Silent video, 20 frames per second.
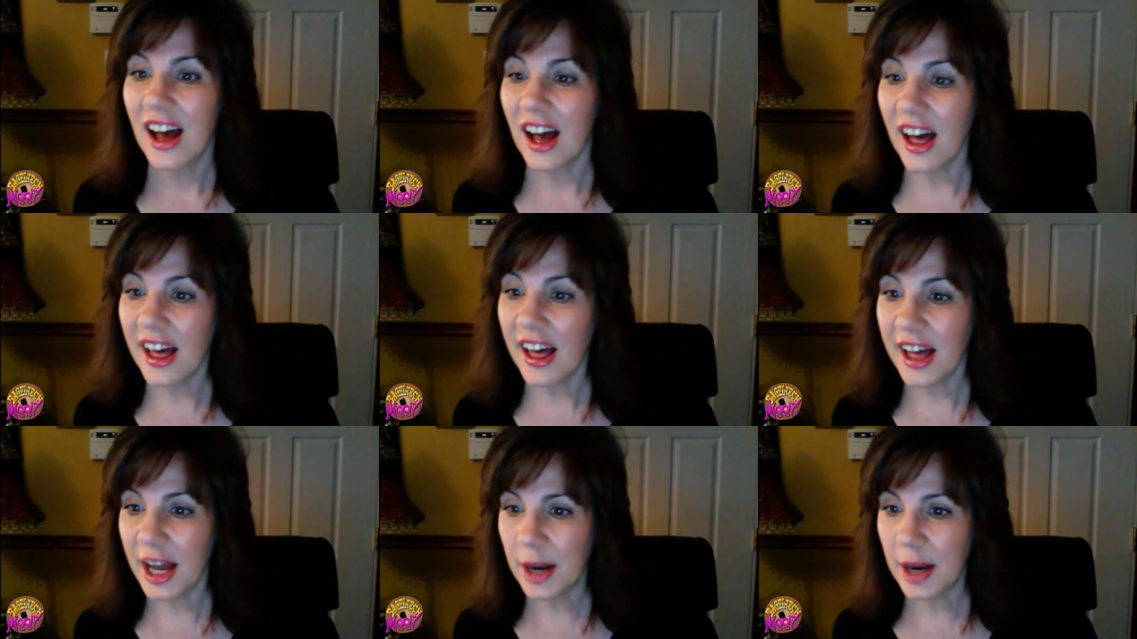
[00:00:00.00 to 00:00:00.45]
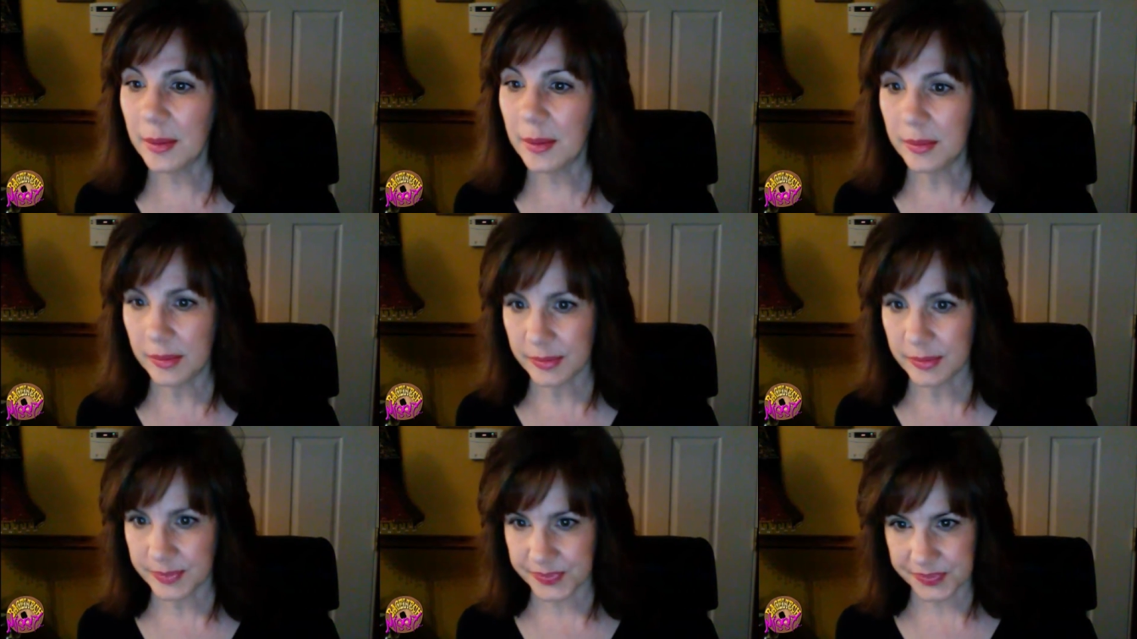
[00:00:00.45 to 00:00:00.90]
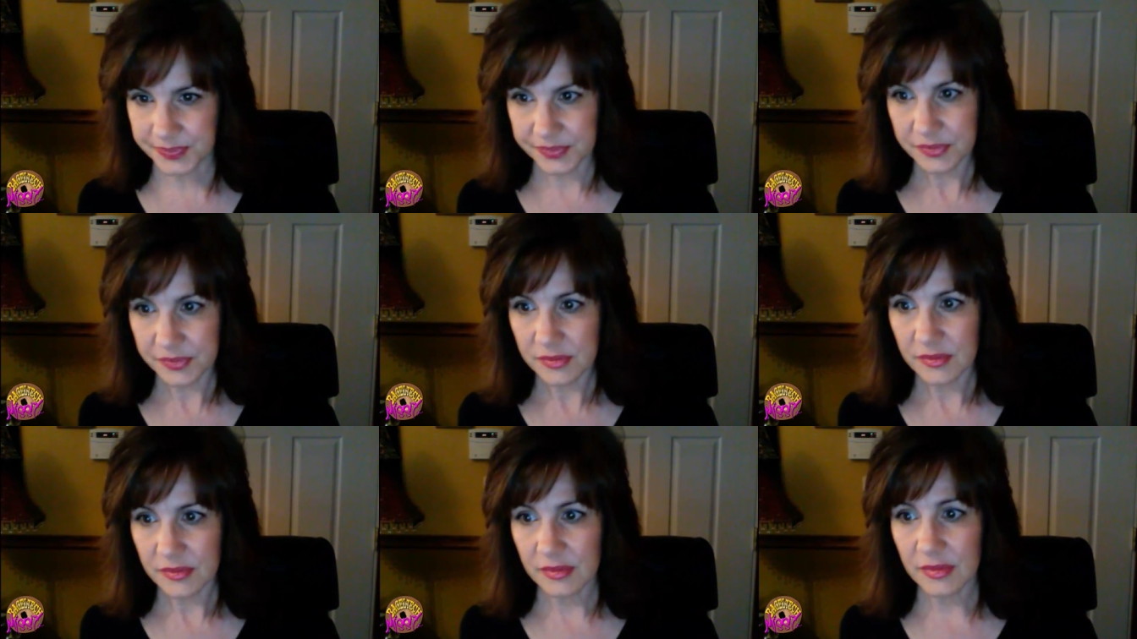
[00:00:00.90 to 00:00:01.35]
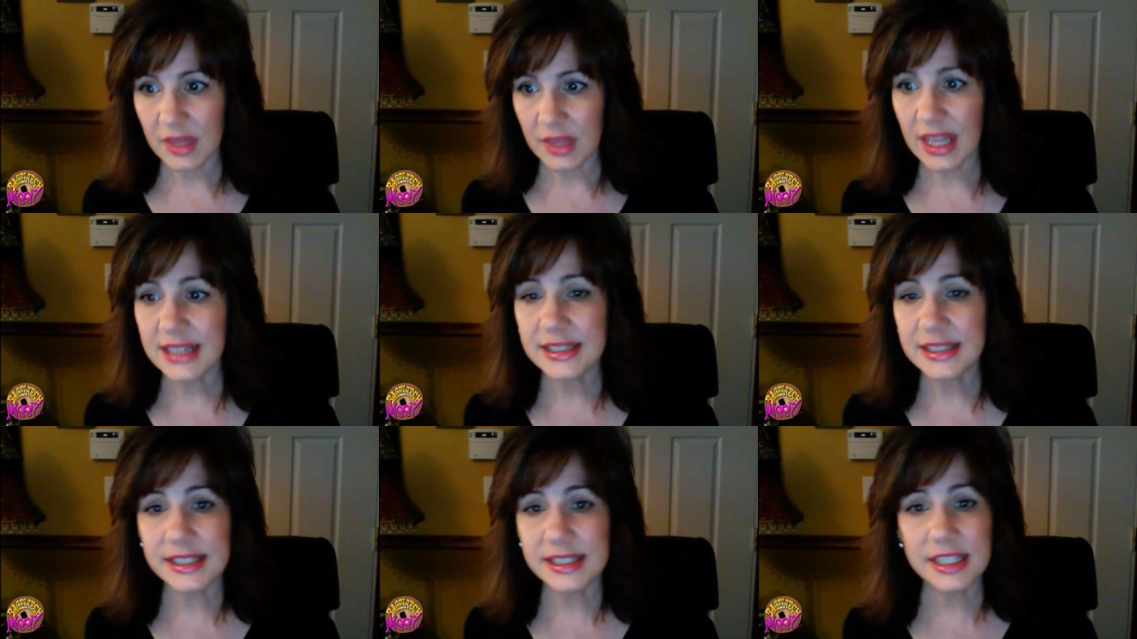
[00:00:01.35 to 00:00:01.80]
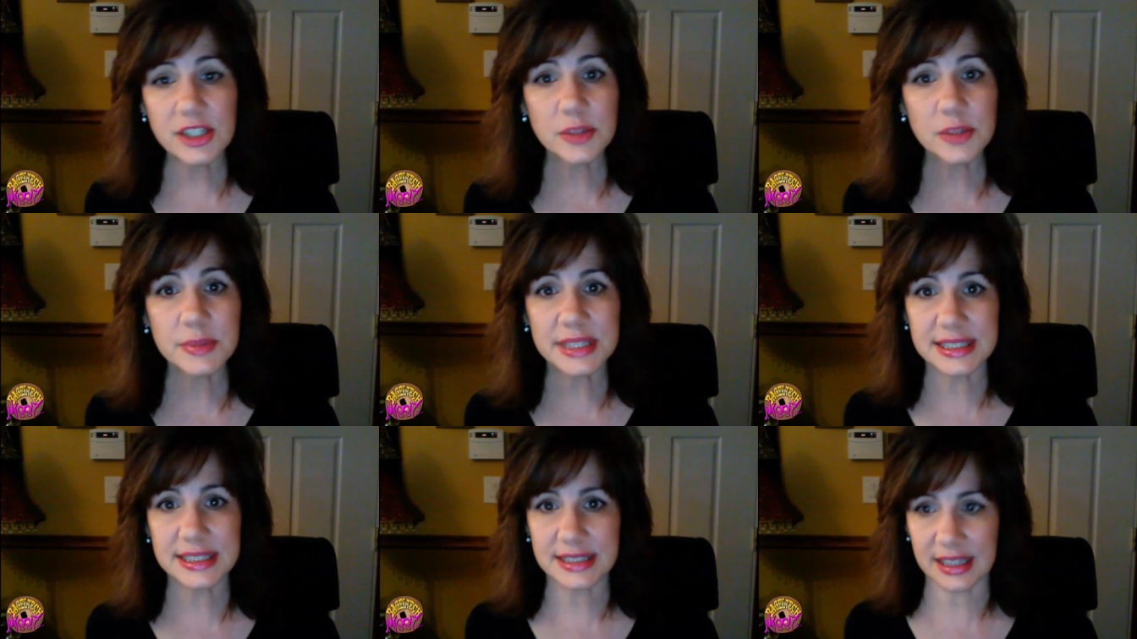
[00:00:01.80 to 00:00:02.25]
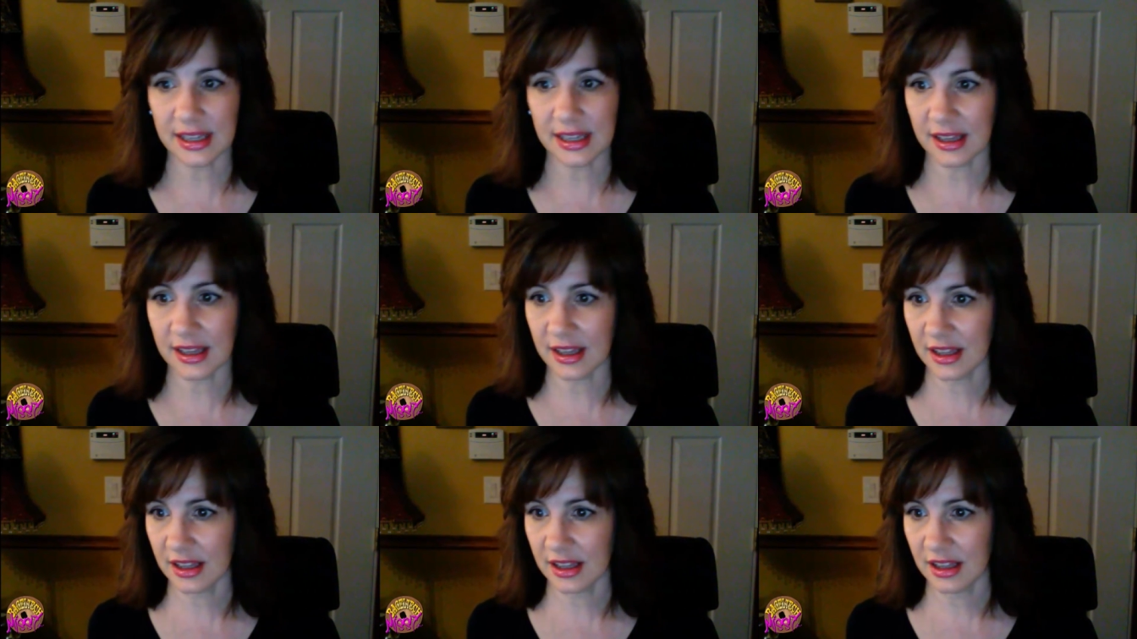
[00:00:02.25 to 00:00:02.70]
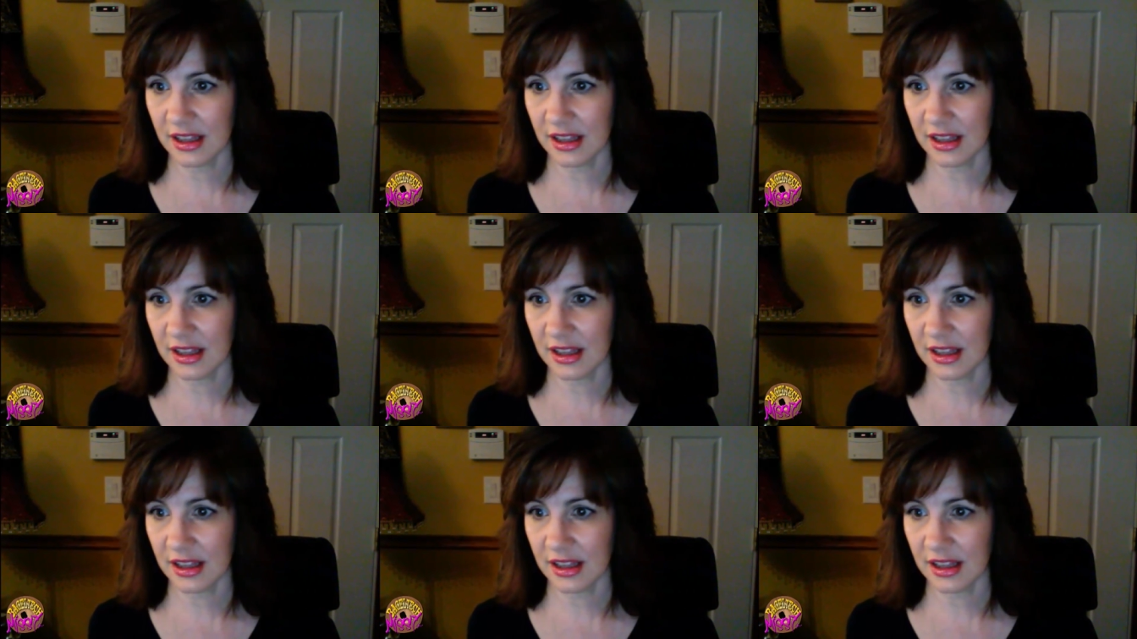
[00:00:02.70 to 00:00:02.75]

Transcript: Um, dear Missy,